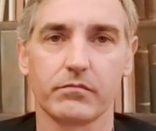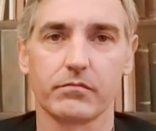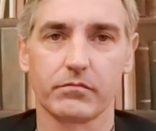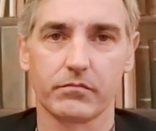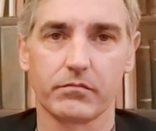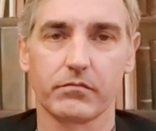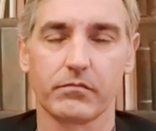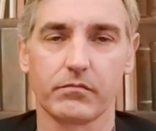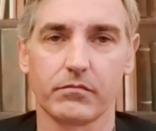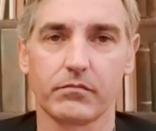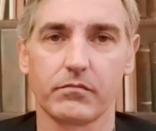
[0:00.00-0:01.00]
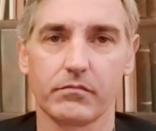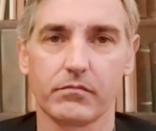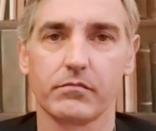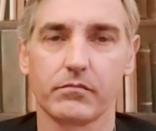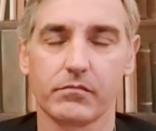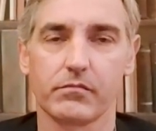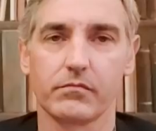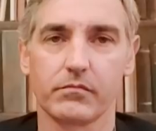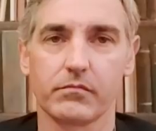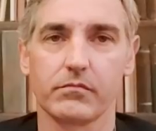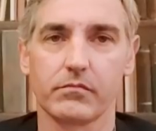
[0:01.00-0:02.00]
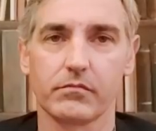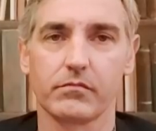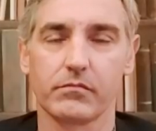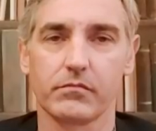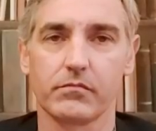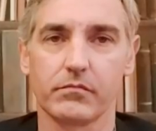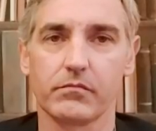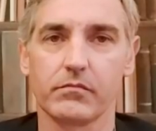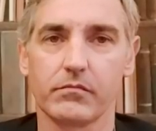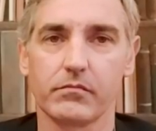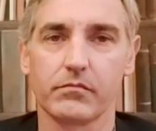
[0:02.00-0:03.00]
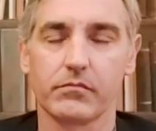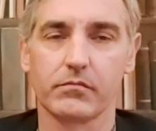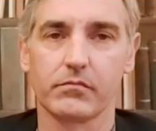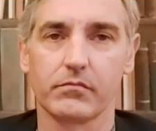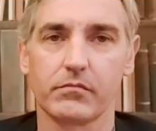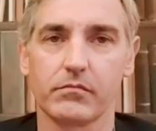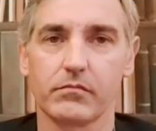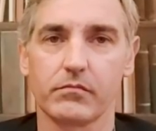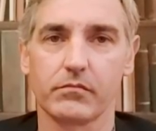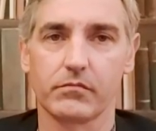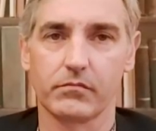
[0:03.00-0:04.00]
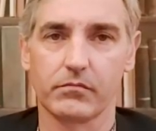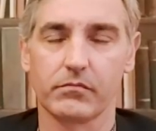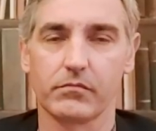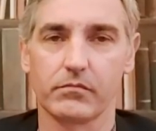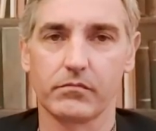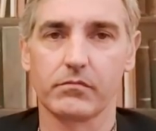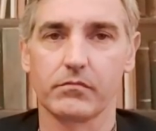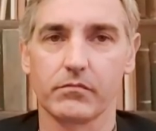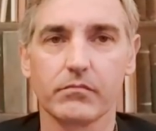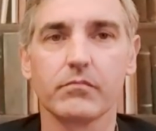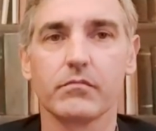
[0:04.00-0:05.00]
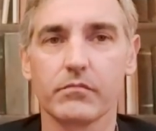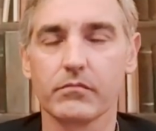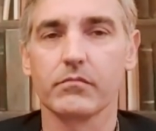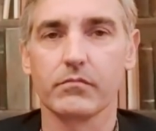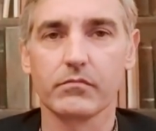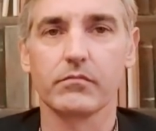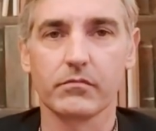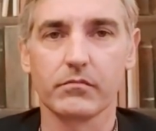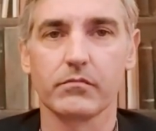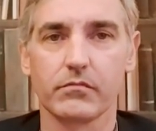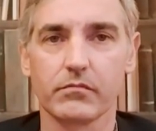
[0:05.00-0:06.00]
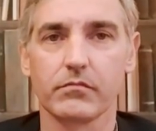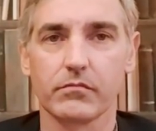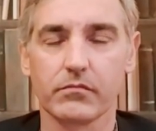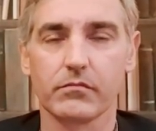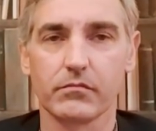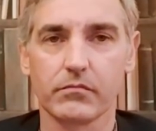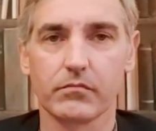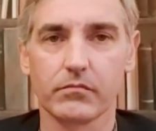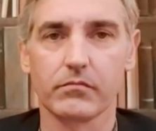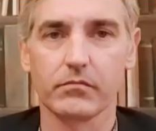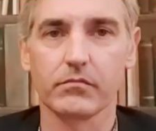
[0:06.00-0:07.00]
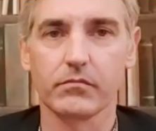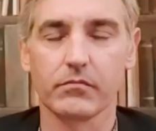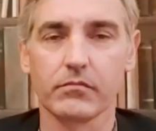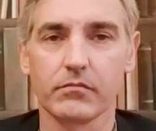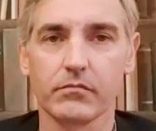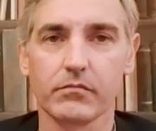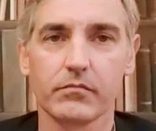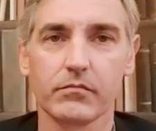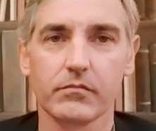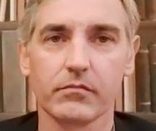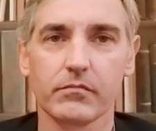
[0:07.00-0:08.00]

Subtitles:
The person shown says nothing.